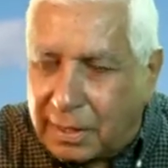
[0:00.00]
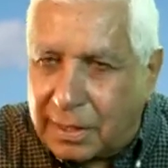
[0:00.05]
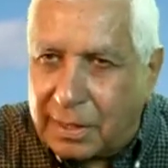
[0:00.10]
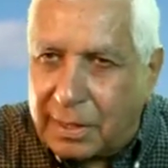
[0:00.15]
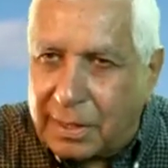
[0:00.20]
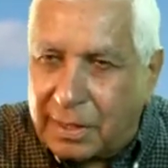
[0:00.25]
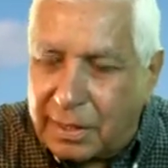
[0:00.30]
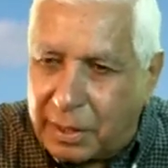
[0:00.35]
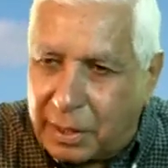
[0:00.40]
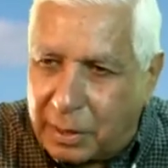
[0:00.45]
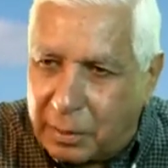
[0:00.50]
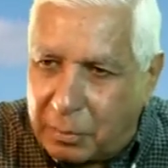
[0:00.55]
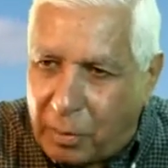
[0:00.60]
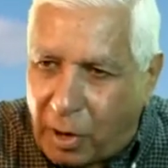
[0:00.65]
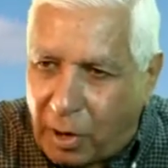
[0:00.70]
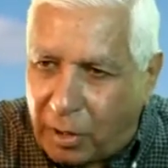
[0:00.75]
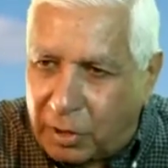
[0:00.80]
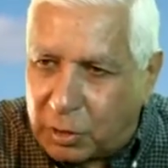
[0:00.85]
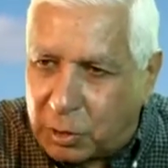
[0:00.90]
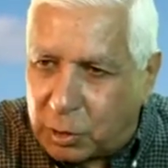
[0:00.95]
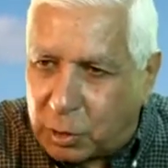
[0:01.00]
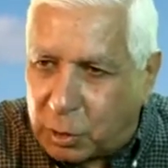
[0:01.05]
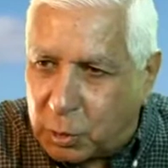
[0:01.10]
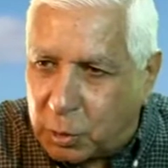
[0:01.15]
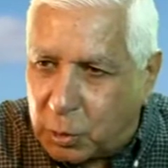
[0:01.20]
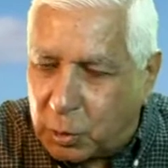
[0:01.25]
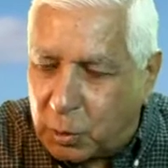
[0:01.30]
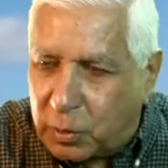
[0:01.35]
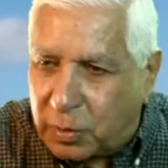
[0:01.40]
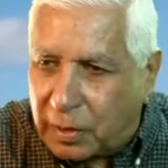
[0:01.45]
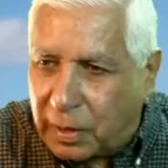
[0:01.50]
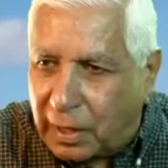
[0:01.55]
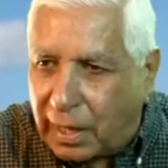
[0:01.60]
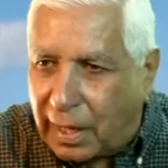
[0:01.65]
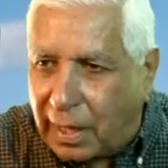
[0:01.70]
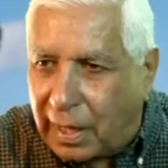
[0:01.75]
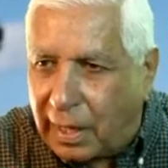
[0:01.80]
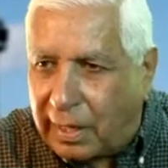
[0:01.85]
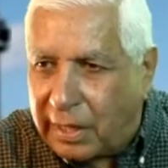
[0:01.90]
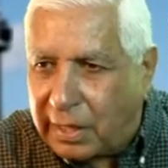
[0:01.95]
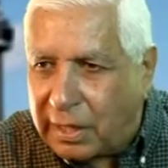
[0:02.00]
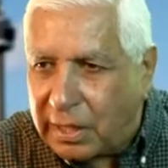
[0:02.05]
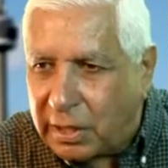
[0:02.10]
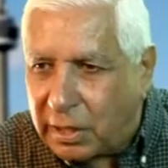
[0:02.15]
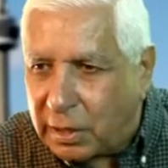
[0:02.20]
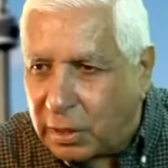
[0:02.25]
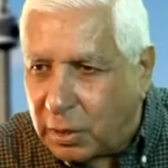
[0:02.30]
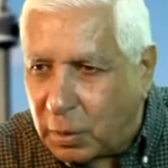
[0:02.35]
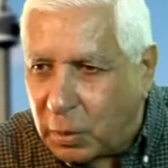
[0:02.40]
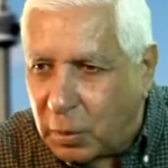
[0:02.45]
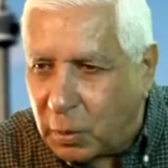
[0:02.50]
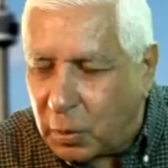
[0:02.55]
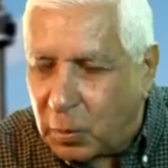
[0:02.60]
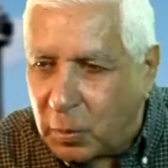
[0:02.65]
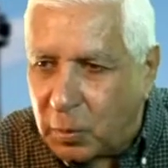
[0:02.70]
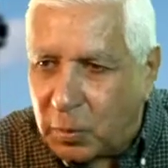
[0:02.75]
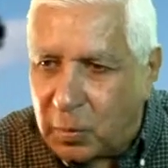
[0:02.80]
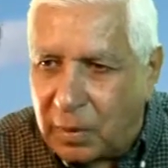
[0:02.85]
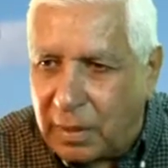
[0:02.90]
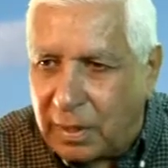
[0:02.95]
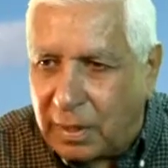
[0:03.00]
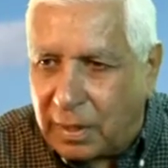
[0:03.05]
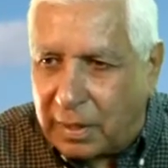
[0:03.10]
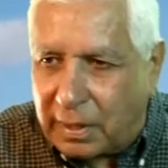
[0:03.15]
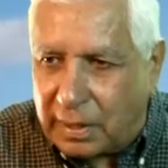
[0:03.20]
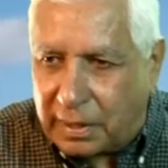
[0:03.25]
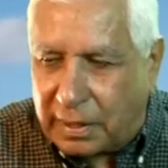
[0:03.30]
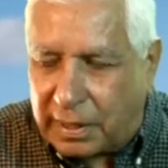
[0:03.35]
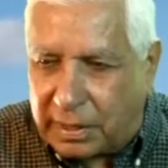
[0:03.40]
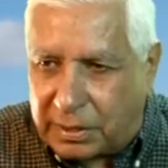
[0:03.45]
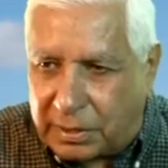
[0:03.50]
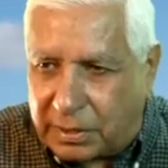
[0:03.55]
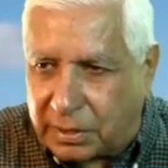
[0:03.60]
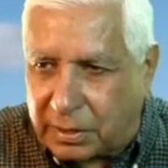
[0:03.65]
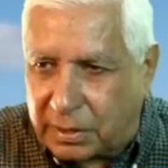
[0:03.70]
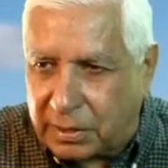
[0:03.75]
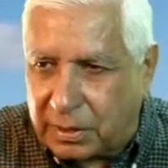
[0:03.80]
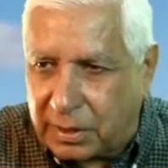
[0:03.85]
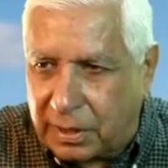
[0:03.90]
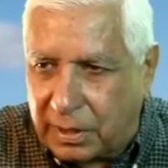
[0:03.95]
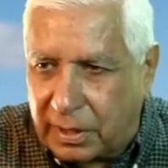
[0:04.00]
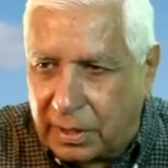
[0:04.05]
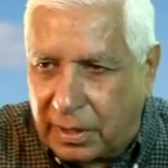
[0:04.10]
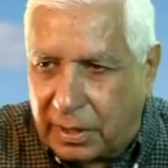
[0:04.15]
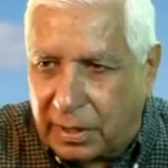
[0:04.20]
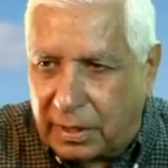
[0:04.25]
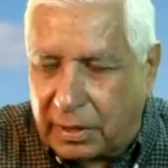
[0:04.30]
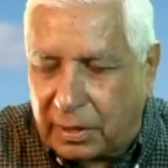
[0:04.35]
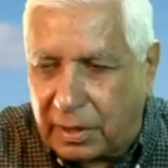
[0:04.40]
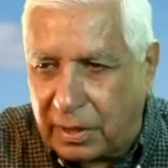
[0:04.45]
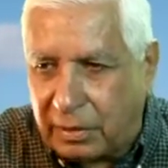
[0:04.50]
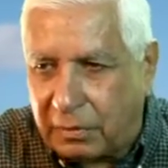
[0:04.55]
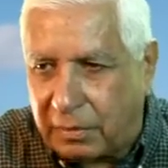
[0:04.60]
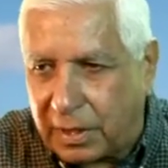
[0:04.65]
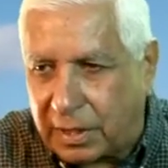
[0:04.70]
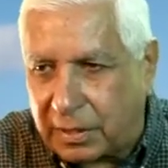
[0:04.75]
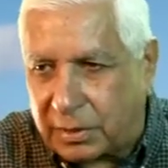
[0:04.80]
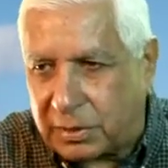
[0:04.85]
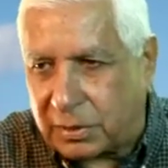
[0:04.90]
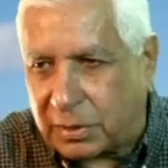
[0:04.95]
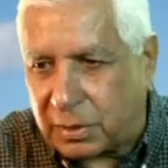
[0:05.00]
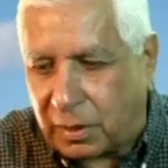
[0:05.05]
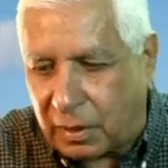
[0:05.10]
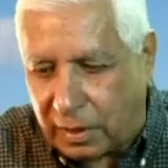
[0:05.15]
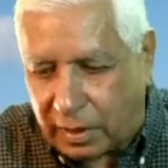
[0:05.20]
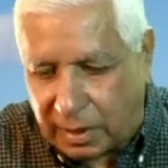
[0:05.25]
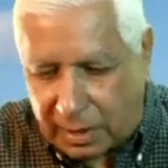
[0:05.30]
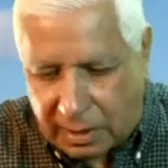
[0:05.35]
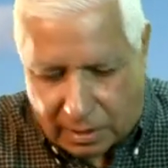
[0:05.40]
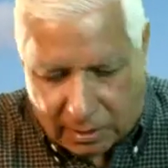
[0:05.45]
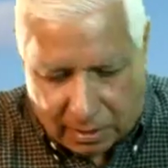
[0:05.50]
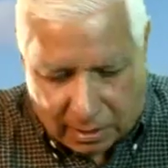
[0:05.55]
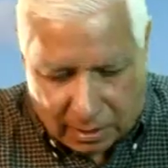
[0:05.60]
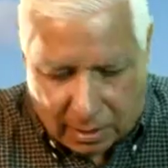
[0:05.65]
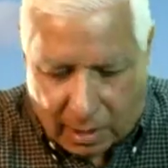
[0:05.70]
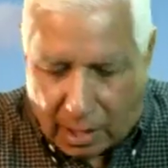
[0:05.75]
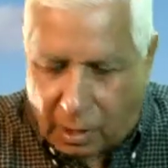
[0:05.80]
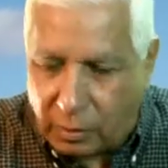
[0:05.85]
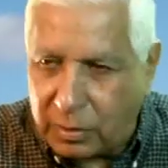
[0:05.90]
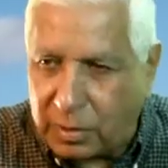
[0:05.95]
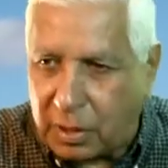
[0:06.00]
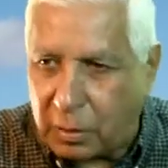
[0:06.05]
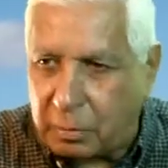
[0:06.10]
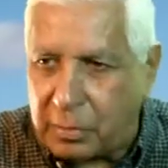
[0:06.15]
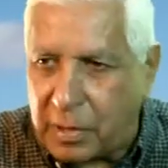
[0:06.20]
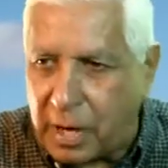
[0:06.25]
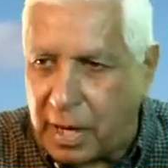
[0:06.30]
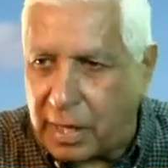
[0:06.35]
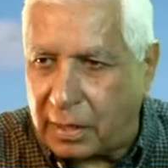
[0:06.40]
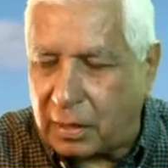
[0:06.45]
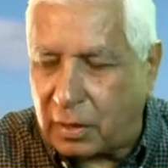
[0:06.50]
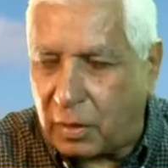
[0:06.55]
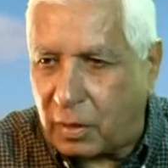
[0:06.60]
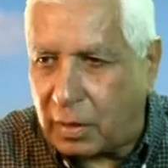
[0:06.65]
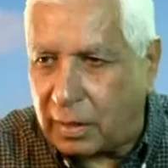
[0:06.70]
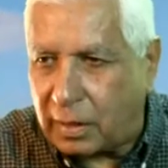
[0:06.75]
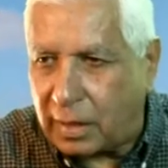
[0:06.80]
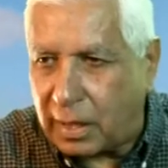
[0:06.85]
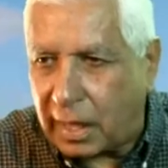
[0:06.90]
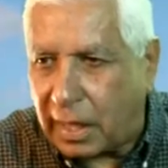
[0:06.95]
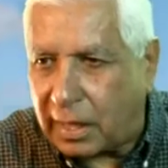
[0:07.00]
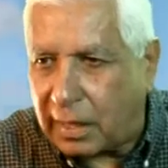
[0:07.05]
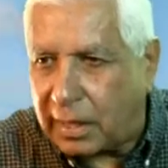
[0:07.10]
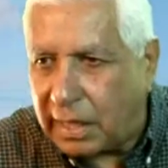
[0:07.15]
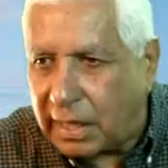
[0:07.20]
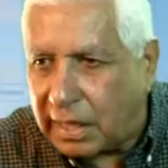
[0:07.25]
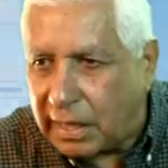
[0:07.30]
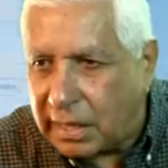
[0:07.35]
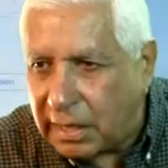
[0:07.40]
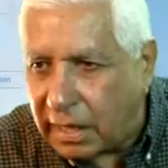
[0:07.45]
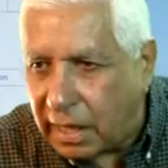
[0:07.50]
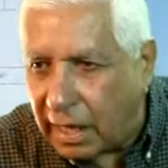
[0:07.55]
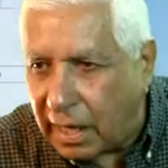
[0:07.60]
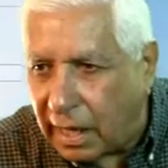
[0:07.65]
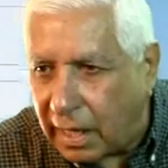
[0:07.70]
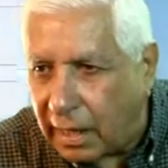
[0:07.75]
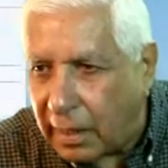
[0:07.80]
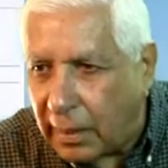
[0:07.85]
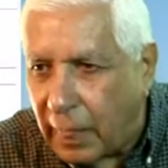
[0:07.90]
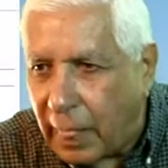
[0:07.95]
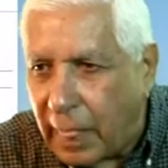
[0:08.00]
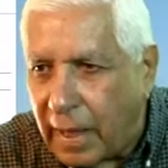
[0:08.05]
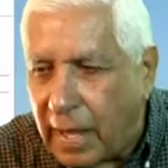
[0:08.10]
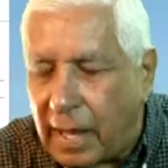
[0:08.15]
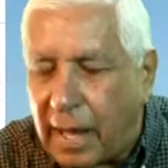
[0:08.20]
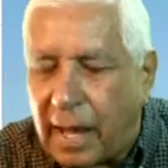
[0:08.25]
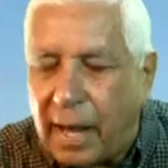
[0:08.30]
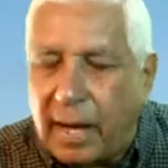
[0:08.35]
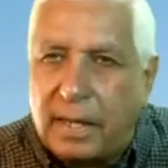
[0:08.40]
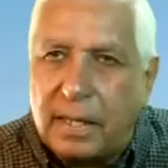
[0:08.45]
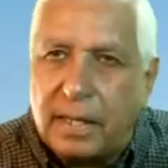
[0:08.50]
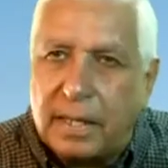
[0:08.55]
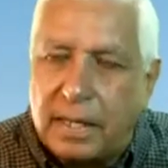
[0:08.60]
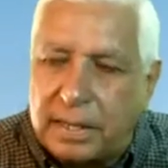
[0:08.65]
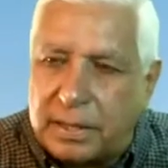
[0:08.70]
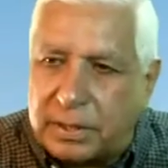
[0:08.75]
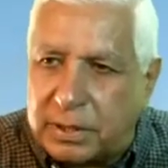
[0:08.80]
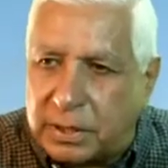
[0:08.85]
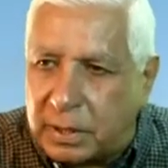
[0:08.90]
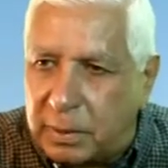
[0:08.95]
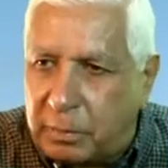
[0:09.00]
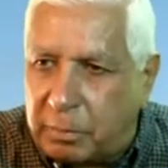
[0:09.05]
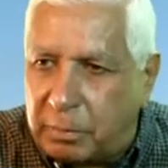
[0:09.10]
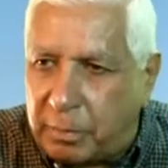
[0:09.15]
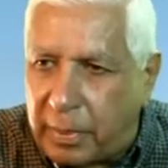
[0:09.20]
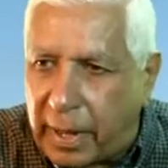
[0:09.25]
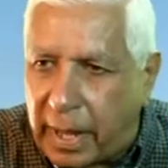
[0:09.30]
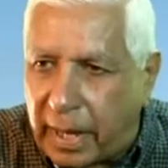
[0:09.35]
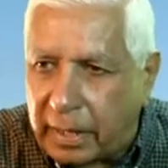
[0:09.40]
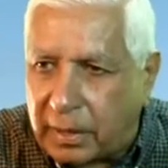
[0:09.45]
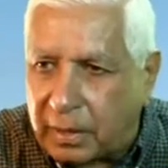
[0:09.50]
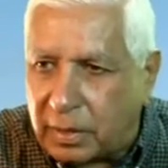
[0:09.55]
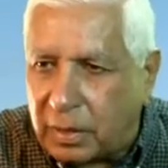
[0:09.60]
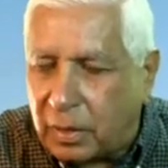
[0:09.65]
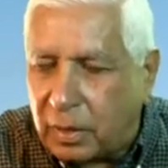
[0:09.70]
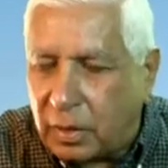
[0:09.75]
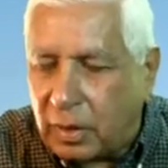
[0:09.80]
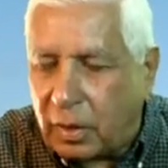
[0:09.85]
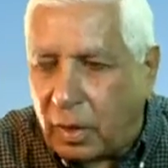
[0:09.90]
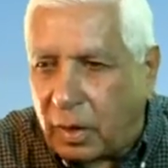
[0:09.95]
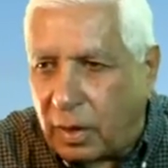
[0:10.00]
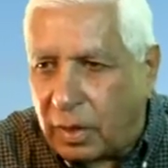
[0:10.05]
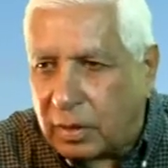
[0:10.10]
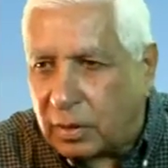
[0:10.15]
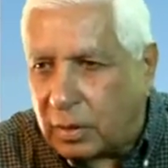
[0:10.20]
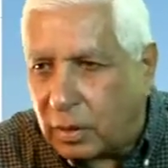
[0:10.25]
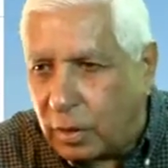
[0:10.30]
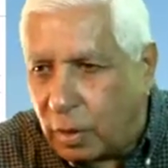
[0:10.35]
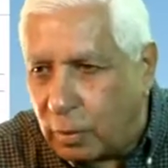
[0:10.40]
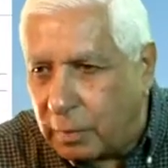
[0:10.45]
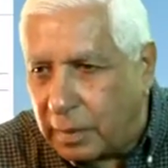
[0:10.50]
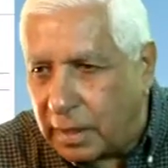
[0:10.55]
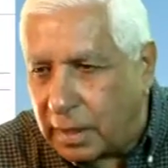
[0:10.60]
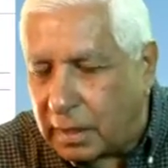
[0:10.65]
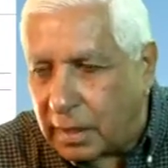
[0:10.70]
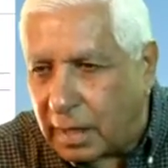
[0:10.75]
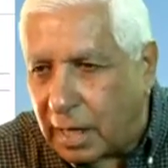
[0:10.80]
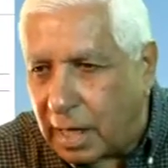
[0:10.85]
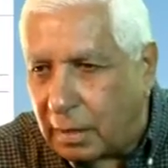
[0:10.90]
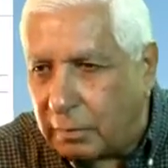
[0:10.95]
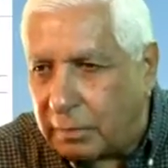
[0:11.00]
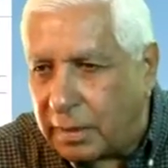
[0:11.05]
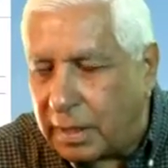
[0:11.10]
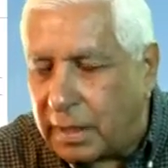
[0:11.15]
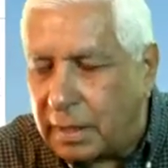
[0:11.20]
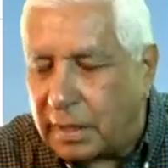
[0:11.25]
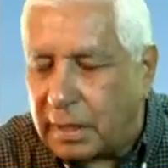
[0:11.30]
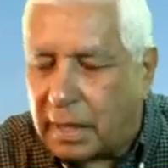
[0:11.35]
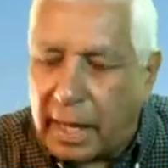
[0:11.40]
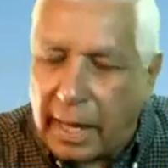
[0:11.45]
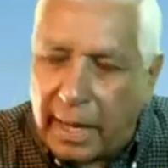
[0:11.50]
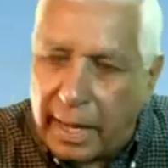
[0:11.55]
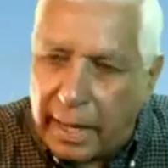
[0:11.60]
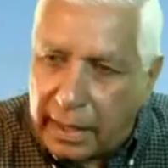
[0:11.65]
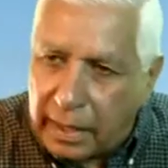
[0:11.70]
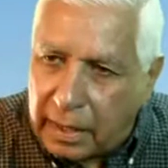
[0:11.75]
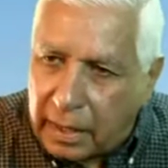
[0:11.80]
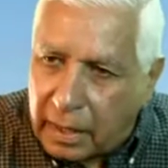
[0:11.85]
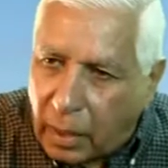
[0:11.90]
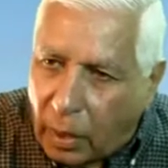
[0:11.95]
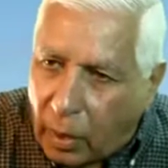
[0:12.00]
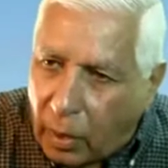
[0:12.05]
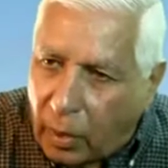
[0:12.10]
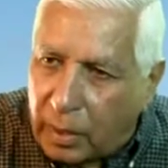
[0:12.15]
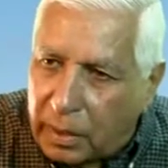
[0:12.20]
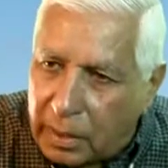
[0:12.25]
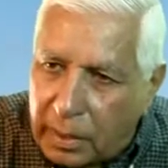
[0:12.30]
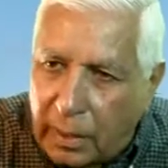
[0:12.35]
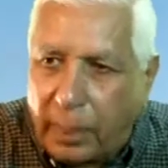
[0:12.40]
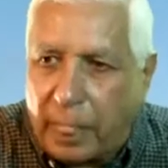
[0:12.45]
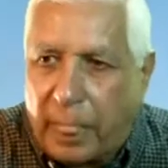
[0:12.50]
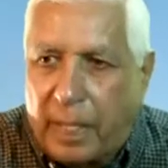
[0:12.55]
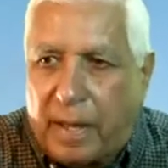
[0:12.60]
Indian monsoon, El Nino, its reverse or its counterpart called La Nina, and its impact on global climate and on